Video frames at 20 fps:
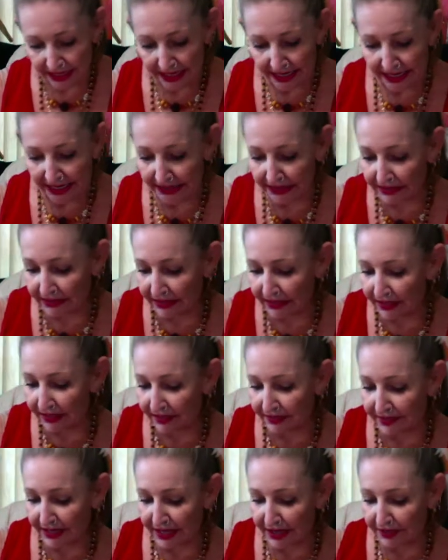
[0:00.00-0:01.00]
And uh,
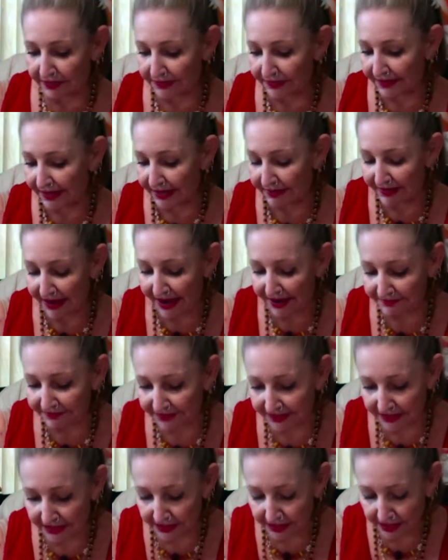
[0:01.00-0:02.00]
that they have
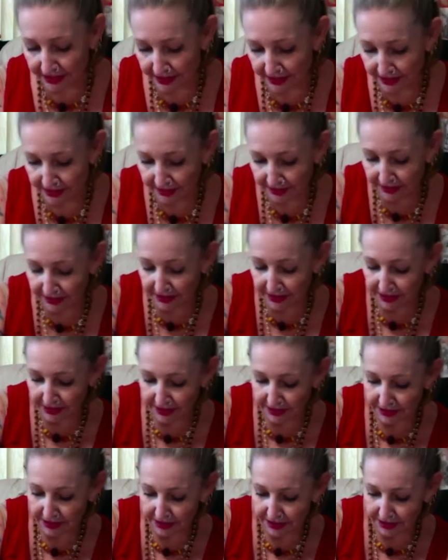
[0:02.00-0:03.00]
the, uh,
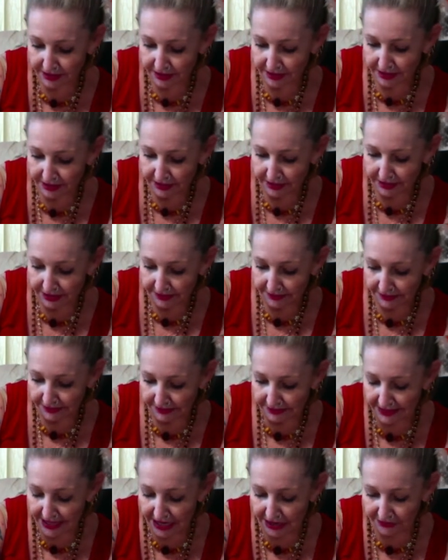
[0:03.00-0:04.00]

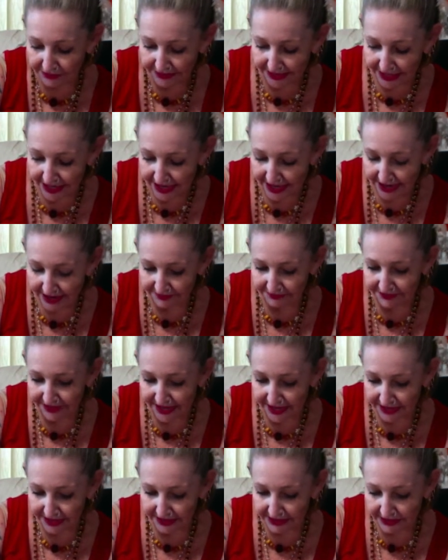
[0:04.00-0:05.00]
now they have
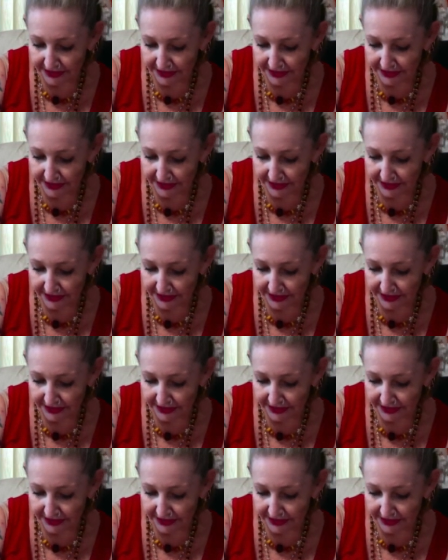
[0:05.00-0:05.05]
that,